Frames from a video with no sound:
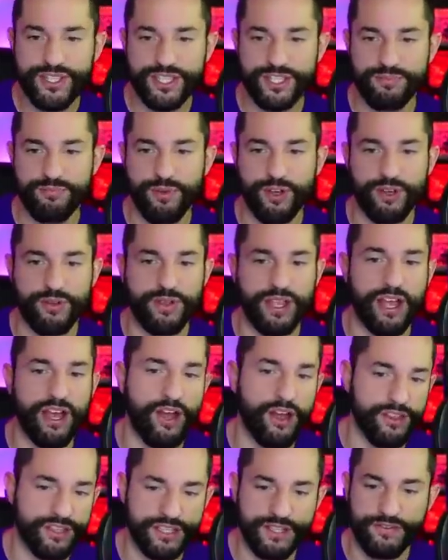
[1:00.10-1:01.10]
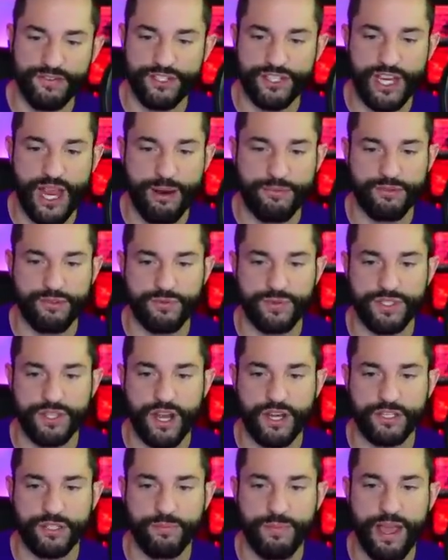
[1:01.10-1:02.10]
this book, we got all the different chapters we
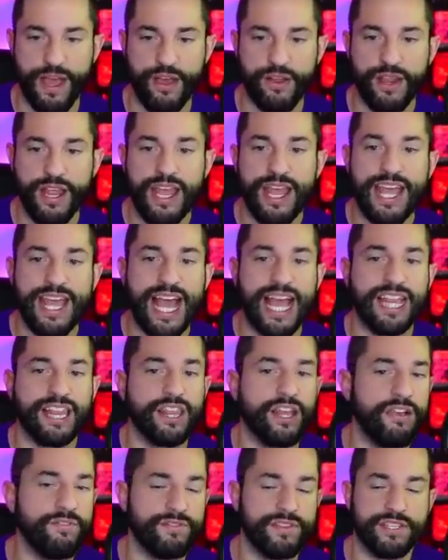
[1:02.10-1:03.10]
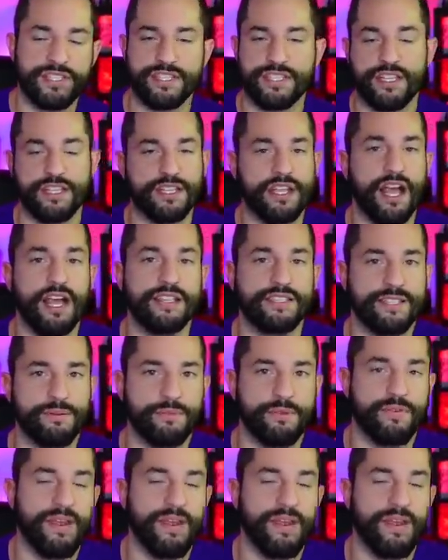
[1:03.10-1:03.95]
talked about, I love this concept of